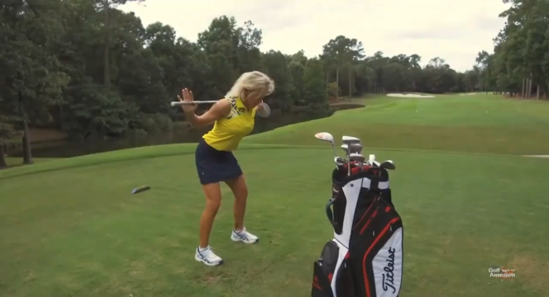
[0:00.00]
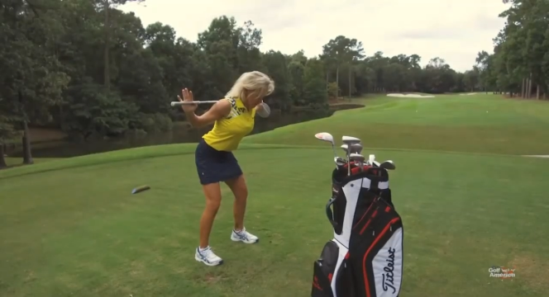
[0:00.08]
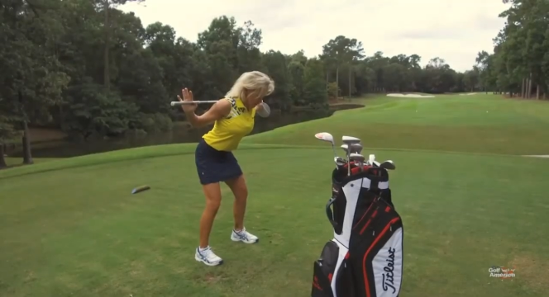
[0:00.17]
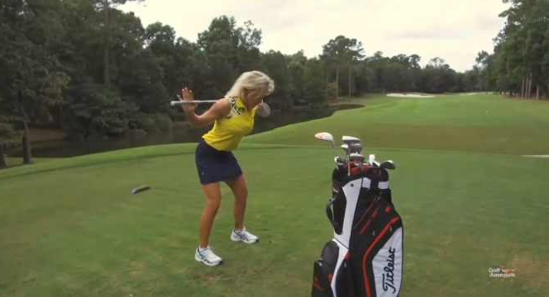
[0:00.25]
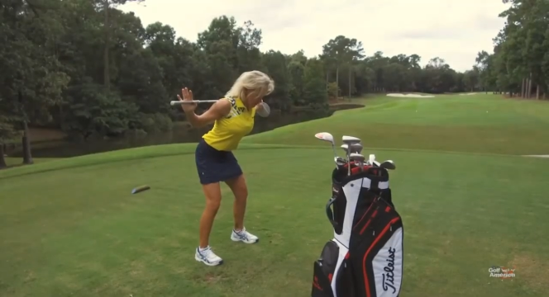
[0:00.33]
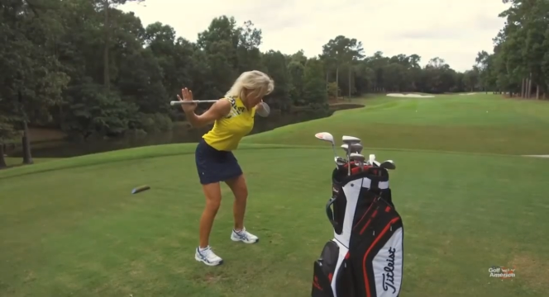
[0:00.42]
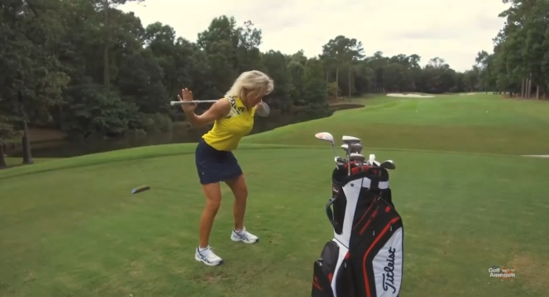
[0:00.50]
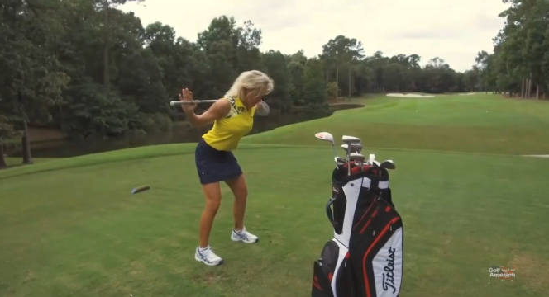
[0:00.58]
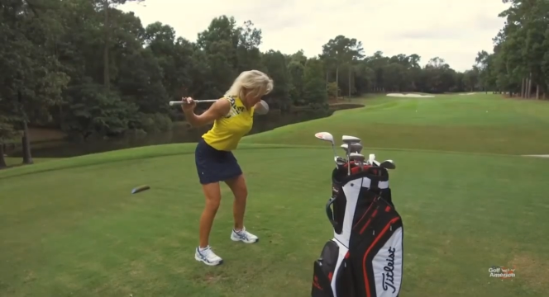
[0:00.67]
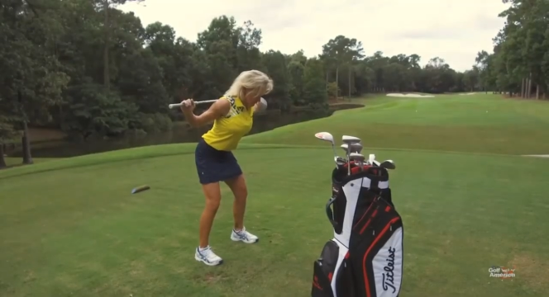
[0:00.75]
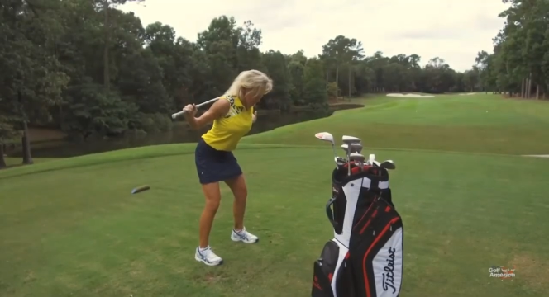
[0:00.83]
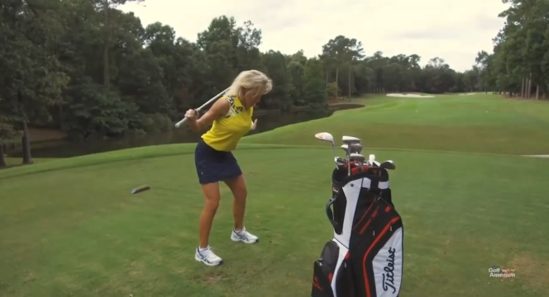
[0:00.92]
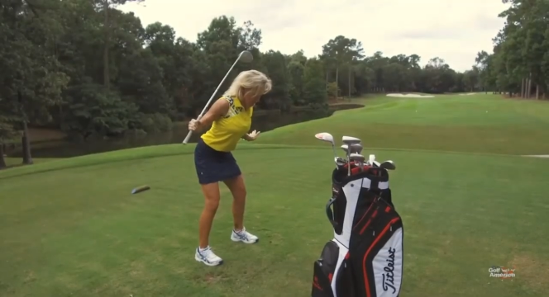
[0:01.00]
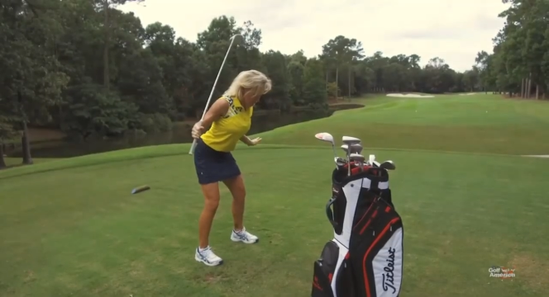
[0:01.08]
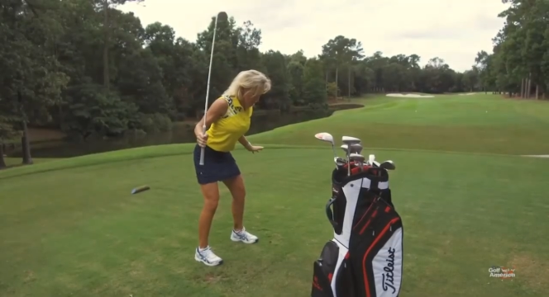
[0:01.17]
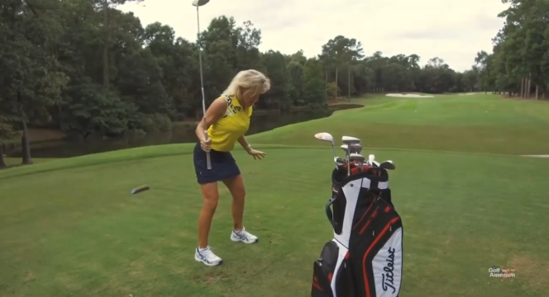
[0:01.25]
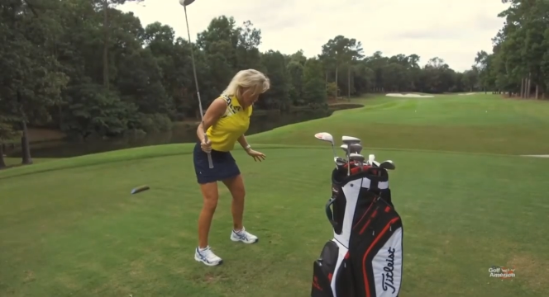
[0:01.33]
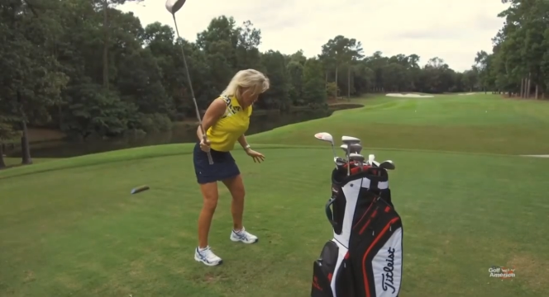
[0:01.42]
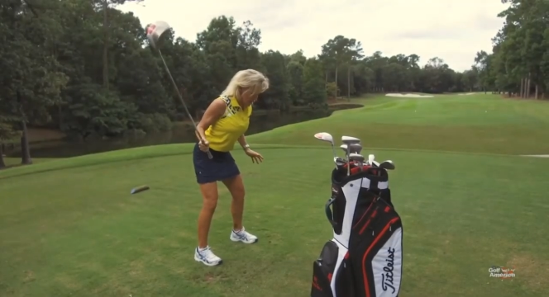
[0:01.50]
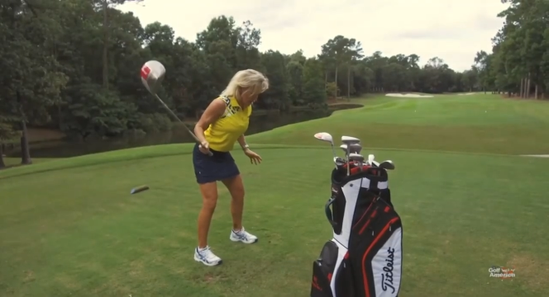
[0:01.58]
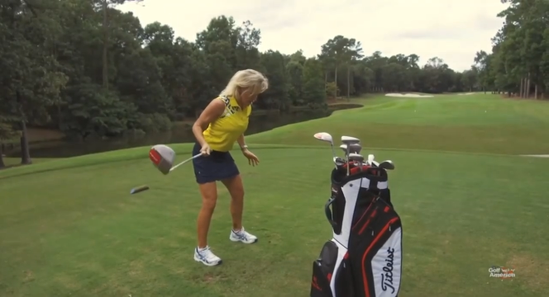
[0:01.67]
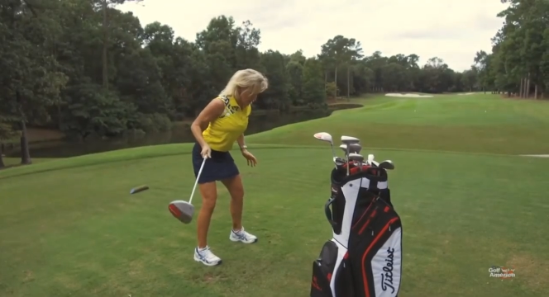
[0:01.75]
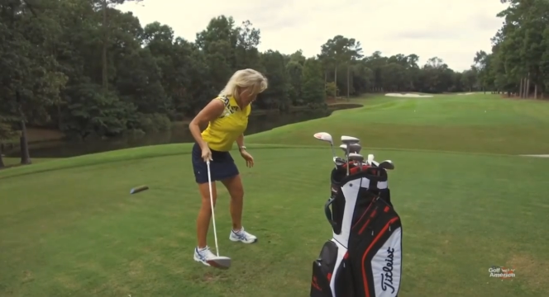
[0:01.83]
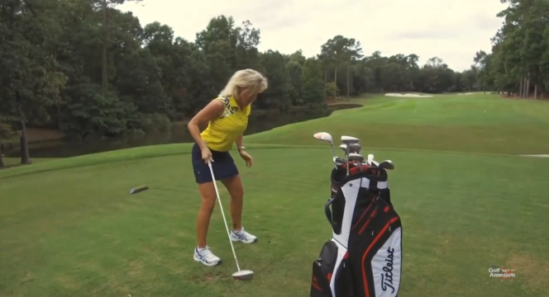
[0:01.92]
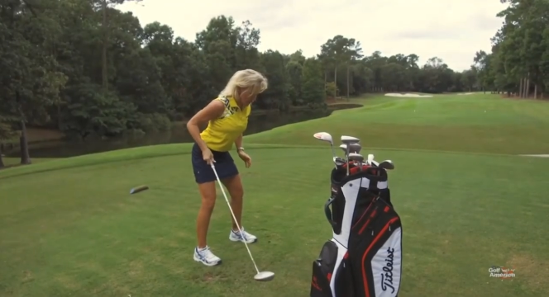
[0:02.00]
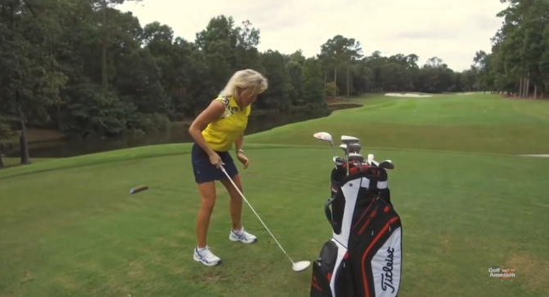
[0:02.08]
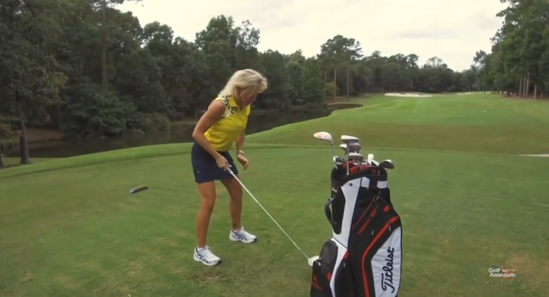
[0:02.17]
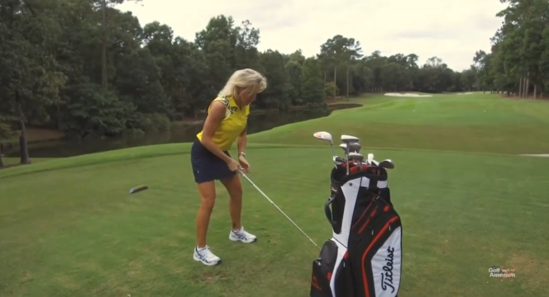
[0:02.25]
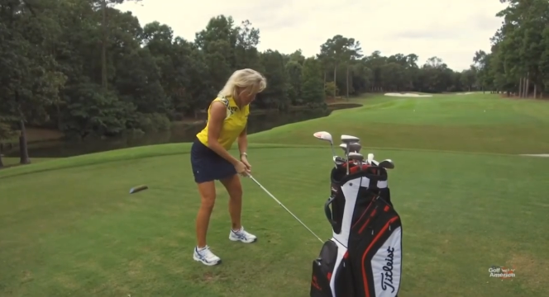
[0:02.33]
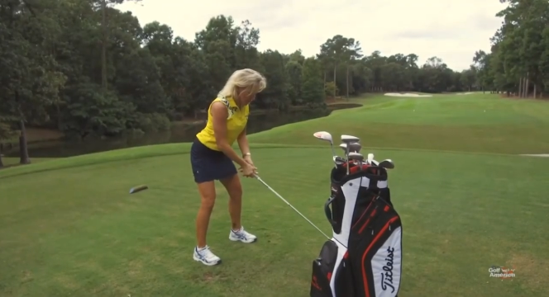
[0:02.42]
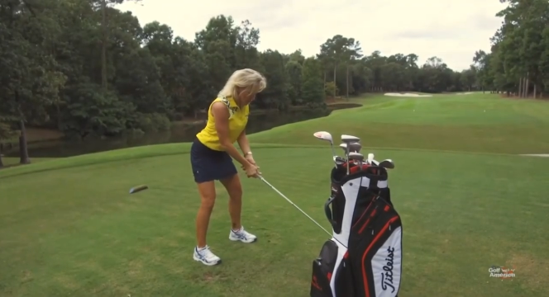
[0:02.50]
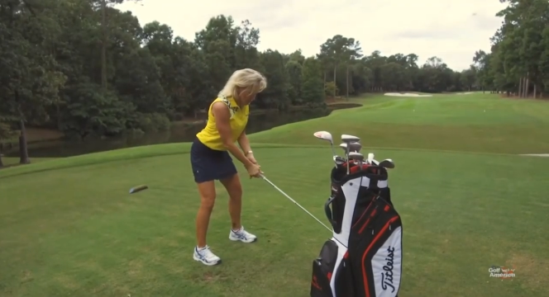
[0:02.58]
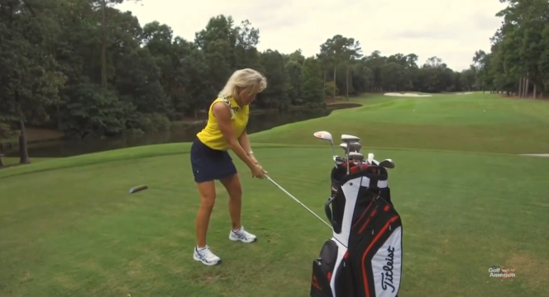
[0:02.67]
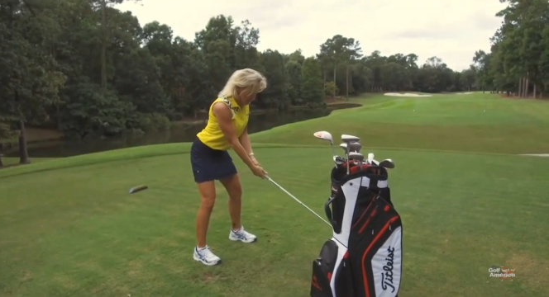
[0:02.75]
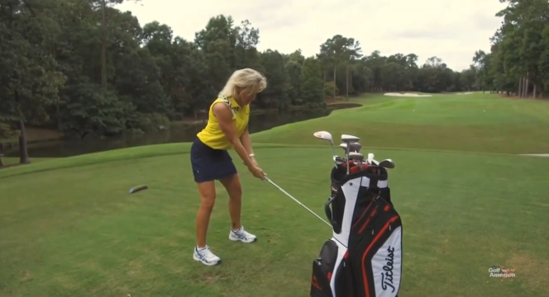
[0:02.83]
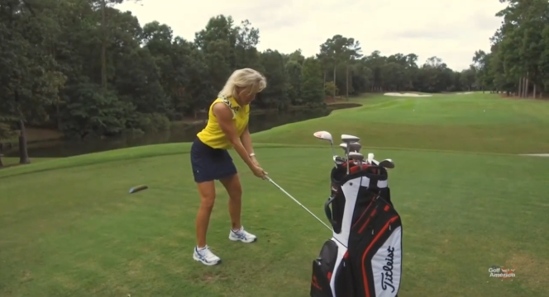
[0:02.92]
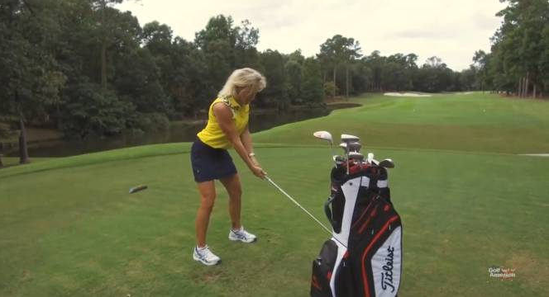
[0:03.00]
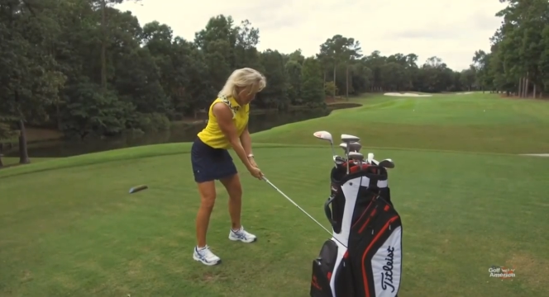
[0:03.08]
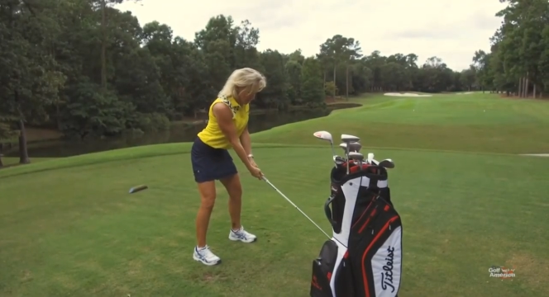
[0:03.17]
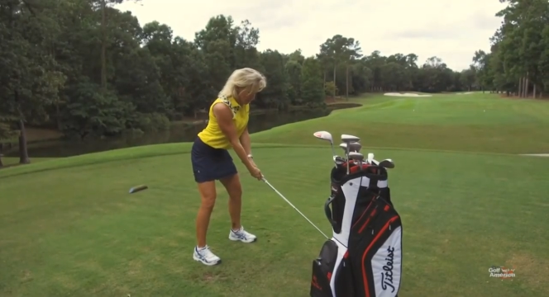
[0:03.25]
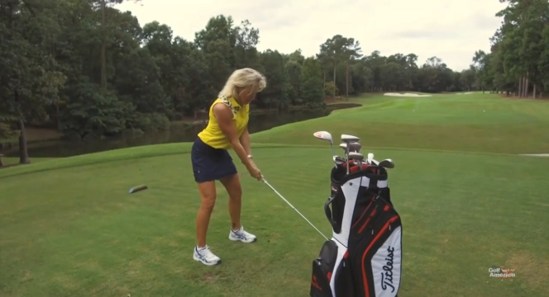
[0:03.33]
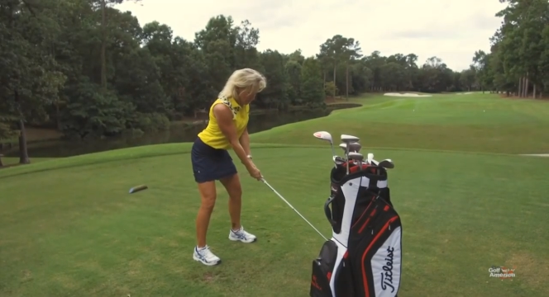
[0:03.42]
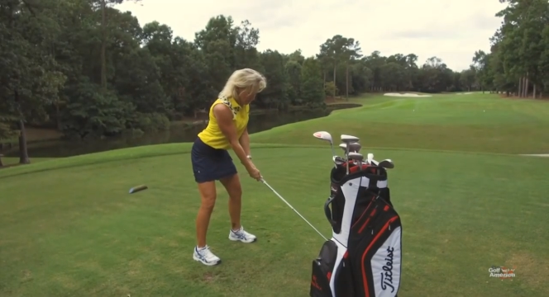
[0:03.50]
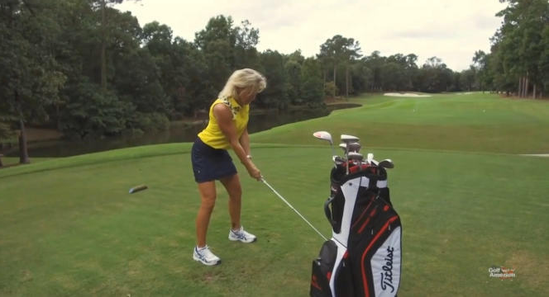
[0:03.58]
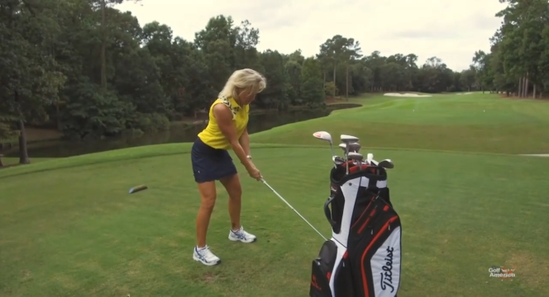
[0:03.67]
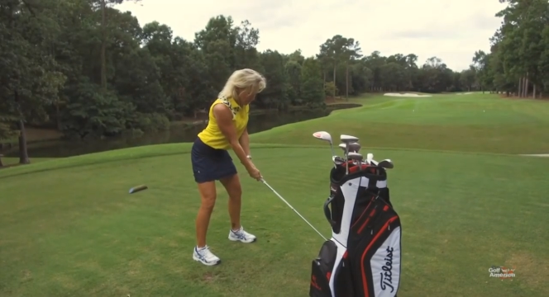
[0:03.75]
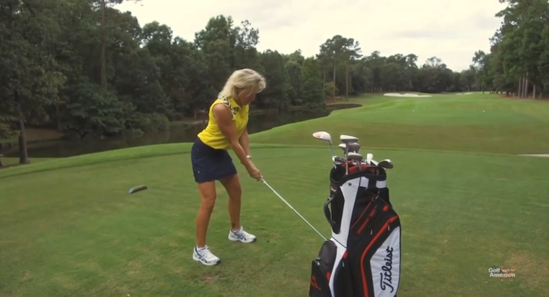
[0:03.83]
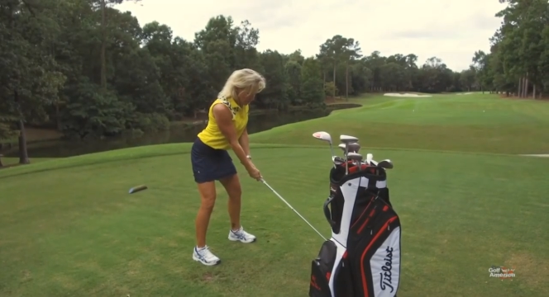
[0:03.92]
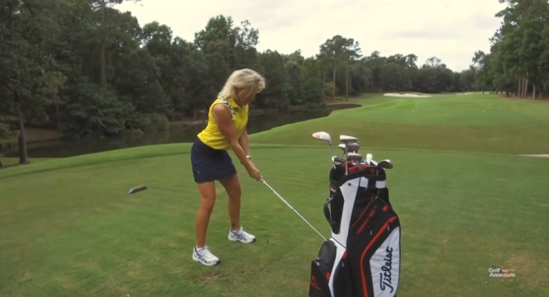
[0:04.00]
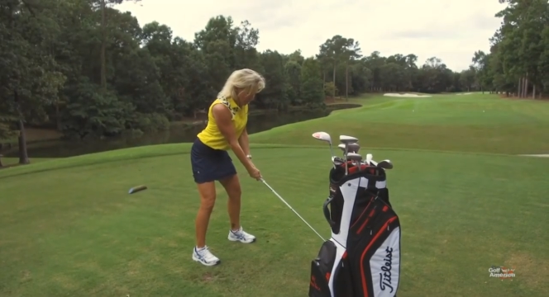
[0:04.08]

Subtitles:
[unreadable: no face in view]